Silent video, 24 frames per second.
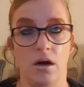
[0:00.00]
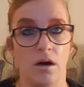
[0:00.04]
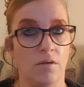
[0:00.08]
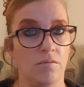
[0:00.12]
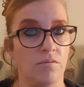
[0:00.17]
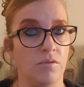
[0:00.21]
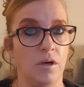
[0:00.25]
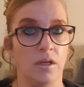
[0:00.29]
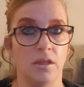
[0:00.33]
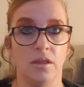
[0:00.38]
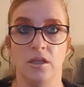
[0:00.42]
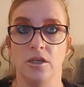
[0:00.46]

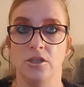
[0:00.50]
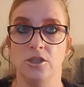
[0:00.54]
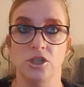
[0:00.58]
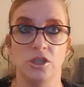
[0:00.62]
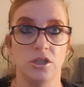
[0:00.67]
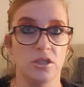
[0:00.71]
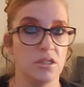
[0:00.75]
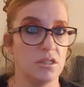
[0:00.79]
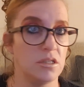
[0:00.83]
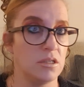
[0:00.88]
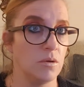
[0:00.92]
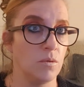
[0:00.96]
read that
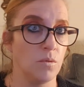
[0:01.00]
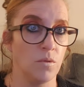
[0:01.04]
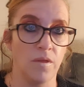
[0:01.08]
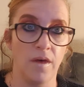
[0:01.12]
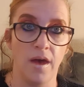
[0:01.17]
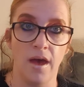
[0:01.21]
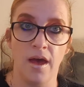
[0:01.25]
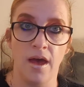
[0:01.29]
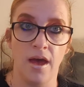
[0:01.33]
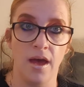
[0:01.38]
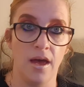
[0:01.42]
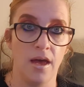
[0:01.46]
she's still
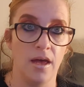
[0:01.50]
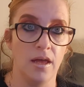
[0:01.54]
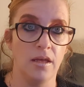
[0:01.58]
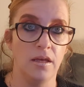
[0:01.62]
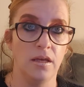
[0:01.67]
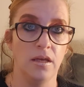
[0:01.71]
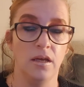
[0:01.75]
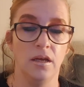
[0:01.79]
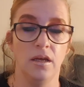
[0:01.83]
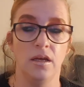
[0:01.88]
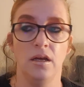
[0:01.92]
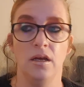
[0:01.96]
there.
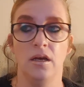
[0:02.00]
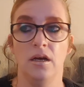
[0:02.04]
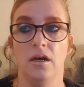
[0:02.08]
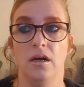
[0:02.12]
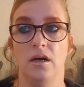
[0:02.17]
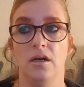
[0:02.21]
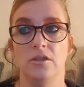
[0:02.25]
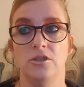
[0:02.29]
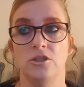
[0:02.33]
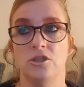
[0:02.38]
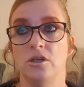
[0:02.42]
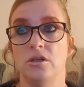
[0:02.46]

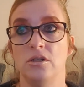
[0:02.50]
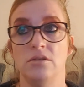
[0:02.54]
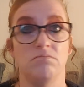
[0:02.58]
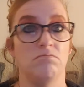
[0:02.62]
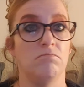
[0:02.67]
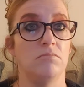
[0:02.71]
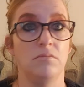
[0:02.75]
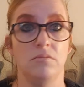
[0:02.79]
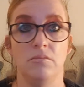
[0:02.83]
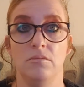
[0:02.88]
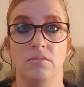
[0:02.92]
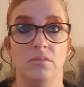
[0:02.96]

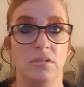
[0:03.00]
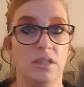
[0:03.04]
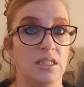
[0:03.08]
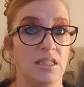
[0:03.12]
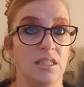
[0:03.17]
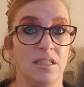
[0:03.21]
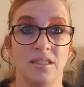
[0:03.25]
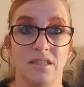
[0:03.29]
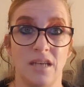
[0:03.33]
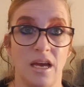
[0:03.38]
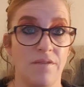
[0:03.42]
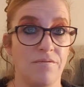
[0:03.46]
It's
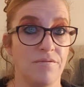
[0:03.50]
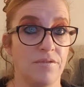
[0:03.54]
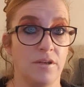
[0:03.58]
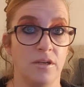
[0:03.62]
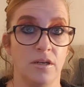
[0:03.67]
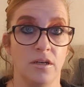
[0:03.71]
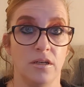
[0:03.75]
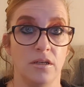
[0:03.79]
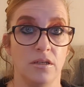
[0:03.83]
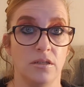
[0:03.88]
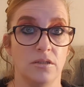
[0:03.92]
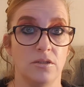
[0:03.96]

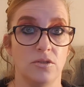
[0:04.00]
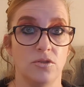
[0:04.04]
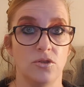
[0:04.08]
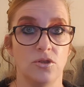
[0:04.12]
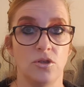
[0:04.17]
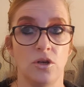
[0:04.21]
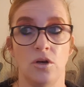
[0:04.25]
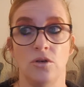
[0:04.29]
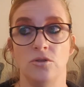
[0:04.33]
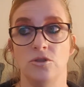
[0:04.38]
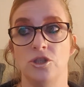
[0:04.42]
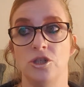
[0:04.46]
indefinite.
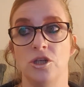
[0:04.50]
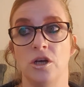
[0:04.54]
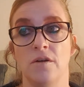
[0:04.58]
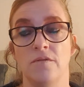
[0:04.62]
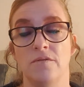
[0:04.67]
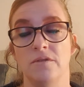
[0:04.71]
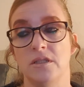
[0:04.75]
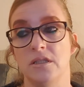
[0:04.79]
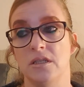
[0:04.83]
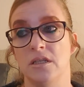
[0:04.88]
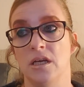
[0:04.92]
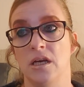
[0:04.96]
So she
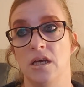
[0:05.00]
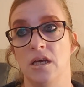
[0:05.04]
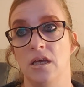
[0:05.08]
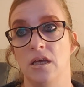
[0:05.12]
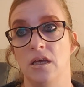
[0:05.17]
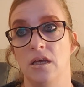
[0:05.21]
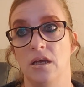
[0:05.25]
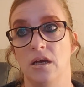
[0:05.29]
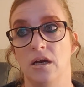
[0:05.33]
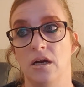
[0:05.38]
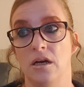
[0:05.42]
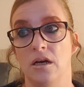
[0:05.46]
obviously
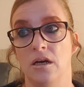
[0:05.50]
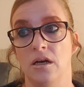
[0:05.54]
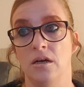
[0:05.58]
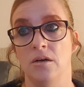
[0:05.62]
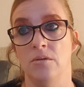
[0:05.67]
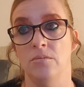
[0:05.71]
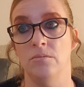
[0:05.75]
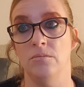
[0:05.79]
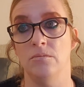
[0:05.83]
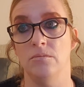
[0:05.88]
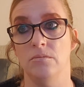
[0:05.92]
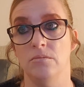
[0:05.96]

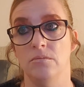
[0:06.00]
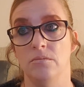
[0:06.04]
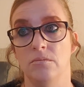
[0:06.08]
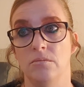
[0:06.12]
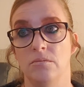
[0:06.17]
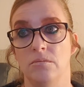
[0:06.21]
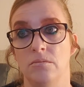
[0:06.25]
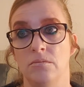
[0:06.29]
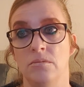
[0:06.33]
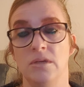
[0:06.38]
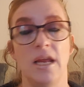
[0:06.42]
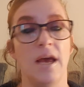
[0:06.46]

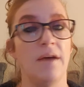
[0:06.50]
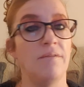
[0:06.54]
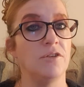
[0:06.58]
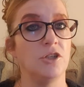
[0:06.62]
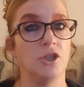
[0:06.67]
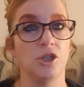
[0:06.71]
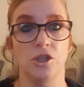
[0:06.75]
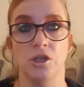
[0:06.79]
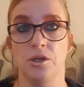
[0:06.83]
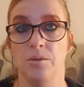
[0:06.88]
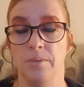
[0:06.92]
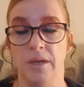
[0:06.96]
never
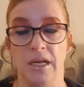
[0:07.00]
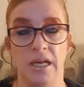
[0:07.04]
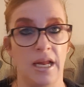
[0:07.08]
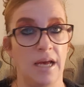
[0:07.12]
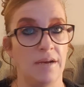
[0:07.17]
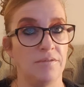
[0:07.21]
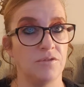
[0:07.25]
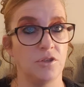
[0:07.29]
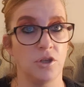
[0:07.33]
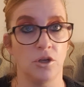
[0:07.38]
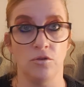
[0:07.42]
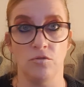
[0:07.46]
should have been
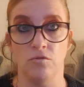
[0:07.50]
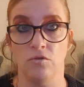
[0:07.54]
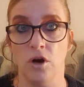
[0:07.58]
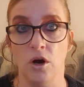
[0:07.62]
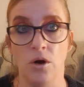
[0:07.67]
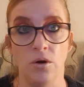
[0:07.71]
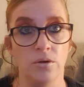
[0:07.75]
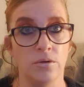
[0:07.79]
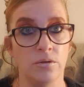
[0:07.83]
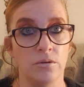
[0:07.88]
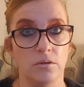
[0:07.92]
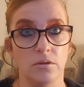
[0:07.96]
left on her
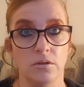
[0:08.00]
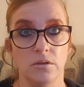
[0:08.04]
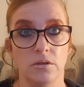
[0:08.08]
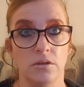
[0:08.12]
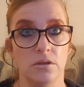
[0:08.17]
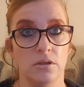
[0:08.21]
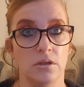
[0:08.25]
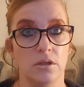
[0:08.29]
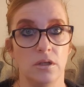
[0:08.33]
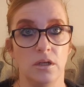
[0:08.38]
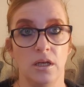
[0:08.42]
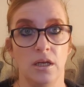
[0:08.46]
own
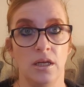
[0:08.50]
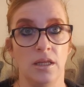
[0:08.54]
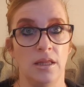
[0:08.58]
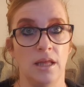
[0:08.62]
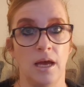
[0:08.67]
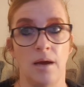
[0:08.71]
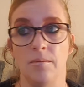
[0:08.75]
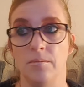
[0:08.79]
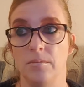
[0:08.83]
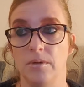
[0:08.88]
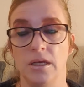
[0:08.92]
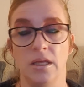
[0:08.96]
in
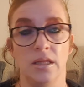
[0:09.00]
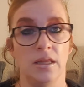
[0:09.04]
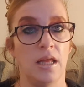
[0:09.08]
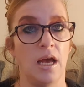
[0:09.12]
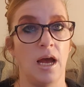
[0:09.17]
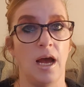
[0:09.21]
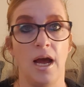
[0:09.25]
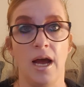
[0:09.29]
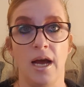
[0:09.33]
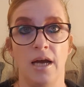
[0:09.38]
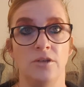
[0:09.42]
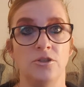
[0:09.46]

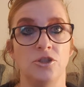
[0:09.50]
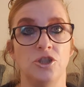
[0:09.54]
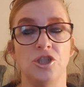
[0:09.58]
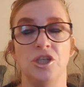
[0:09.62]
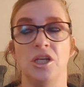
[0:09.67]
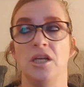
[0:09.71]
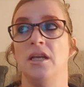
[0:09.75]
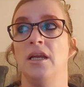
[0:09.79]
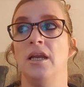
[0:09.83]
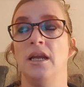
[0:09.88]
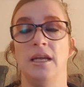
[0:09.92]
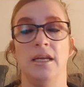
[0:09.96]
that house.
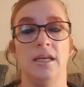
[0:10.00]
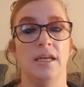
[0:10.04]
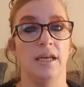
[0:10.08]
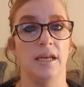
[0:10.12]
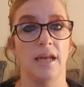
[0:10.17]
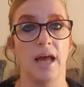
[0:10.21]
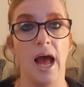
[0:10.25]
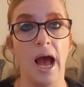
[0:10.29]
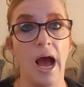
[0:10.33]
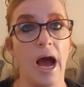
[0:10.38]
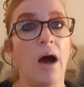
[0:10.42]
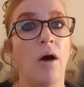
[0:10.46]
She needed
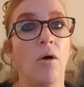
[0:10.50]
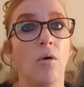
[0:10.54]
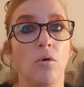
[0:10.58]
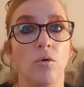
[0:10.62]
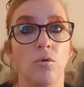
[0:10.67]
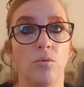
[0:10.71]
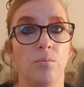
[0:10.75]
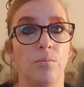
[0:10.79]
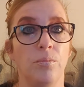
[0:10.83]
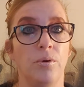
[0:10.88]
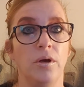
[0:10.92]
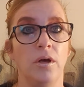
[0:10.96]

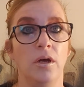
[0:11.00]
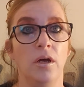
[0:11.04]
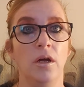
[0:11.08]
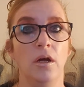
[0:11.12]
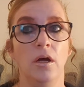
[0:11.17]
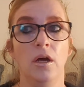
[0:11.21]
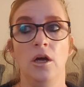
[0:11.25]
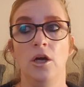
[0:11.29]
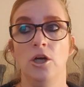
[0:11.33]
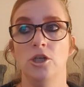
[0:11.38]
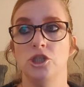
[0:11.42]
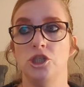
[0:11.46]
help.
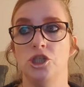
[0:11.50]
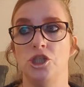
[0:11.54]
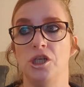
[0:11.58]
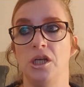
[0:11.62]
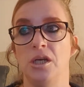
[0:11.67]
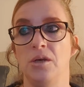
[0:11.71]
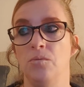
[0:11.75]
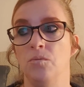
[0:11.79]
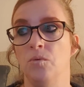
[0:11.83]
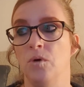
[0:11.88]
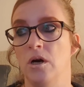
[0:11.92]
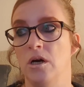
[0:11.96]

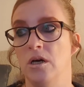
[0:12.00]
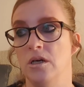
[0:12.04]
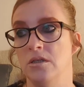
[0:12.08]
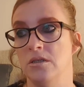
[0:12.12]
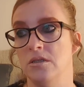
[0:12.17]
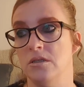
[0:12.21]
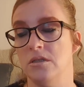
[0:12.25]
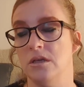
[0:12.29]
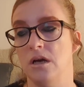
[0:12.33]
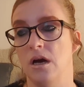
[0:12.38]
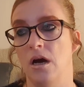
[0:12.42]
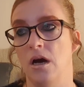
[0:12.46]
She
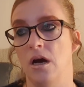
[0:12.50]
was